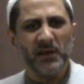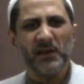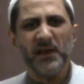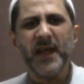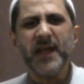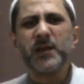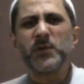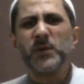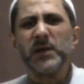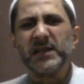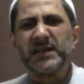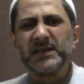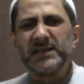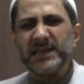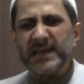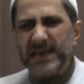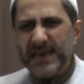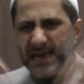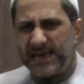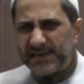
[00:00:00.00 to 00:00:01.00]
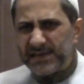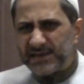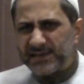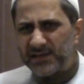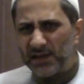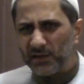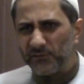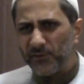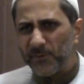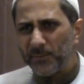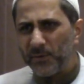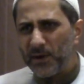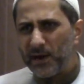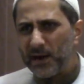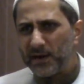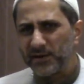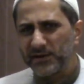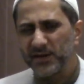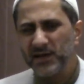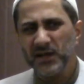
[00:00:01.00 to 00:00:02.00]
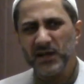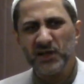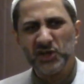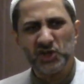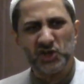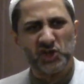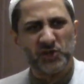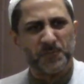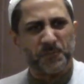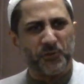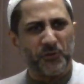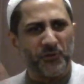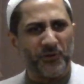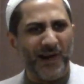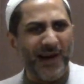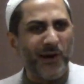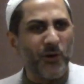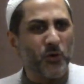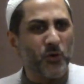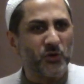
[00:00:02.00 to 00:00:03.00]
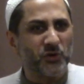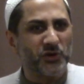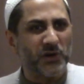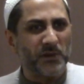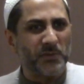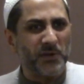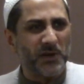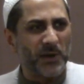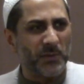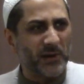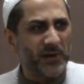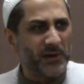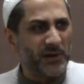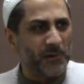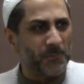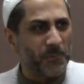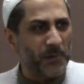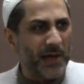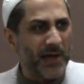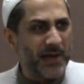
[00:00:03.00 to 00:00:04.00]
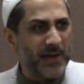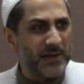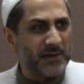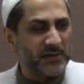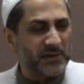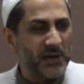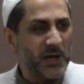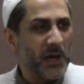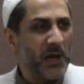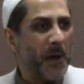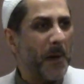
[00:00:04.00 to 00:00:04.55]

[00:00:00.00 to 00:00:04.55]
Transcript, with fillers: It will tear itself apart, sprout and become a little plant,